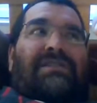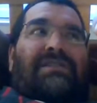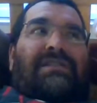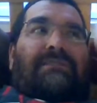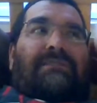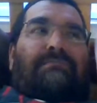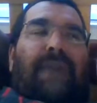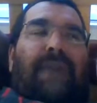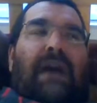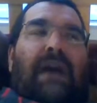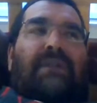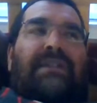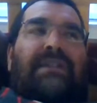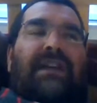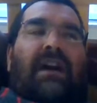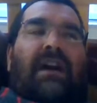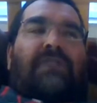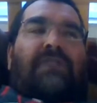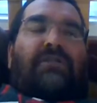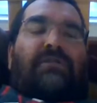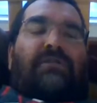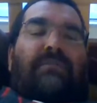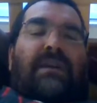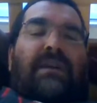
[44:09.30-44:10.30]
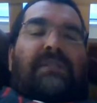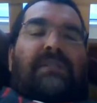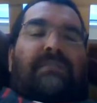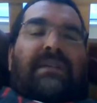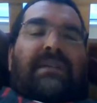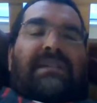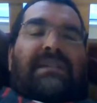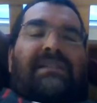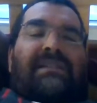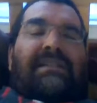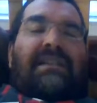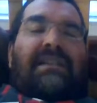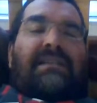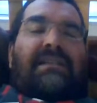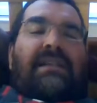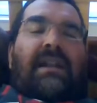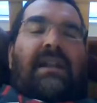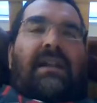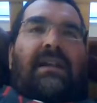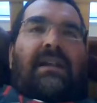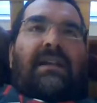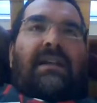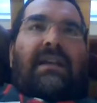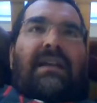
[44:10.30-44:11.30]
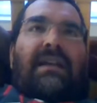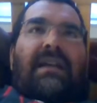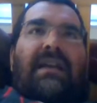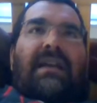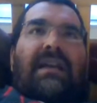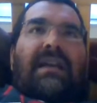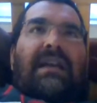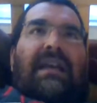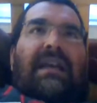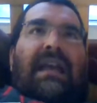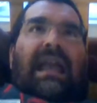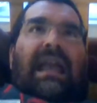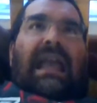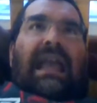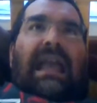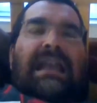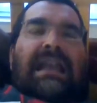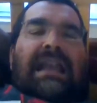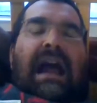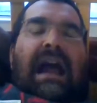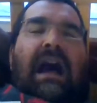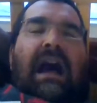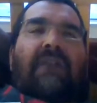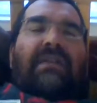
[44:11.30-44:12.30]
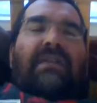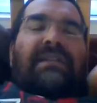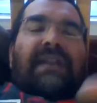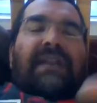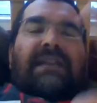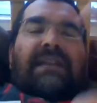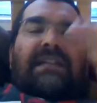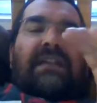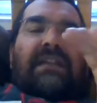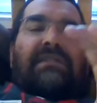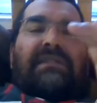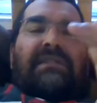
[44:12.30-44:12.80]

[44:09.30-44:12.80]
bounty hunters must be assisted. And now this idea of